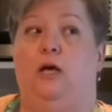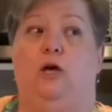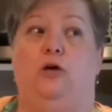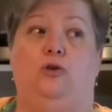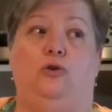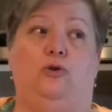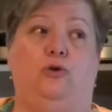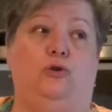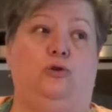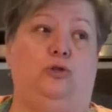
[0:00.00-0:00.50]

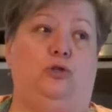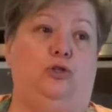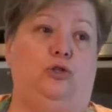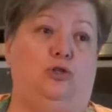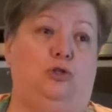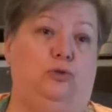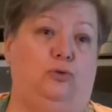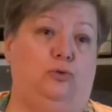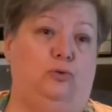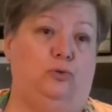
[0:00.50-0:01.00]
you could
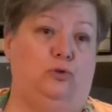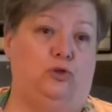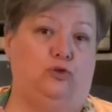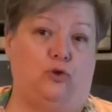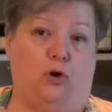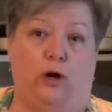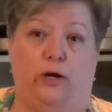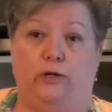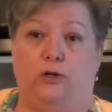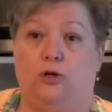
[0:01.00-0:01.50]
use
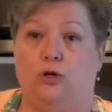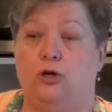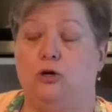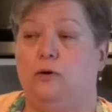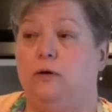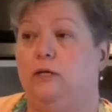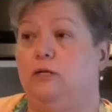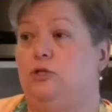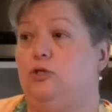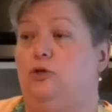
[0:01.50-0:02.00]
dried
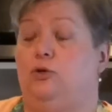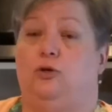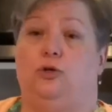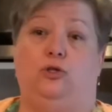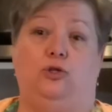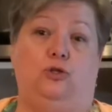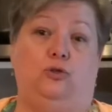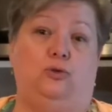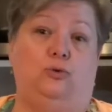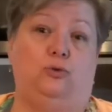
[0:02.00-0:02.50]
currants, you
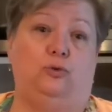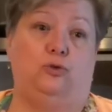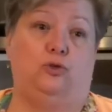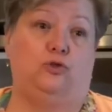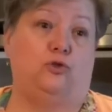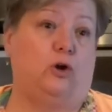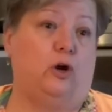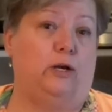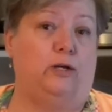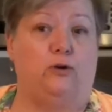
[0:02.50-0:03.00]
could use
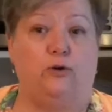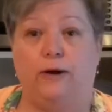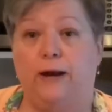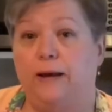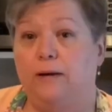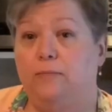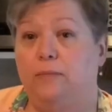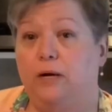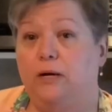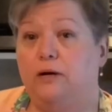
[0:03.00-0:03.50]
dried
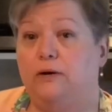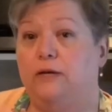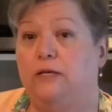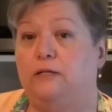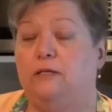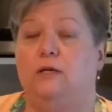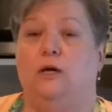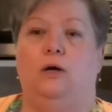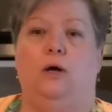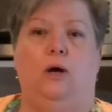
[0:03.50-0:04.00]

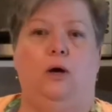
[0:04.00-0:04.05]
cranberries,